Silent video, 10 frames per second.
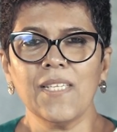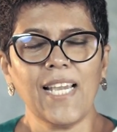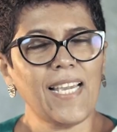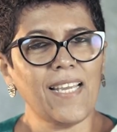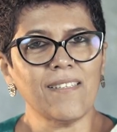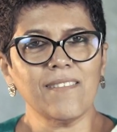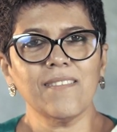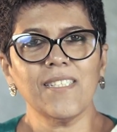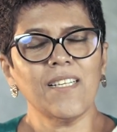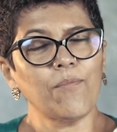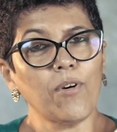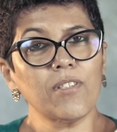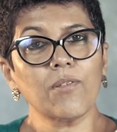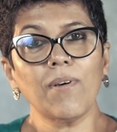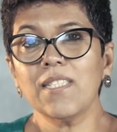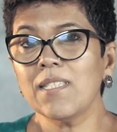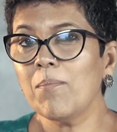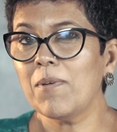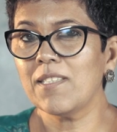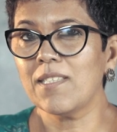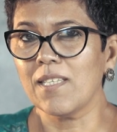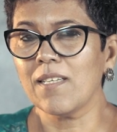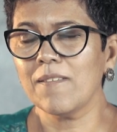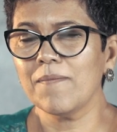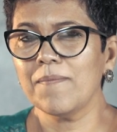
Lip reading: Again, it was quite simplistic.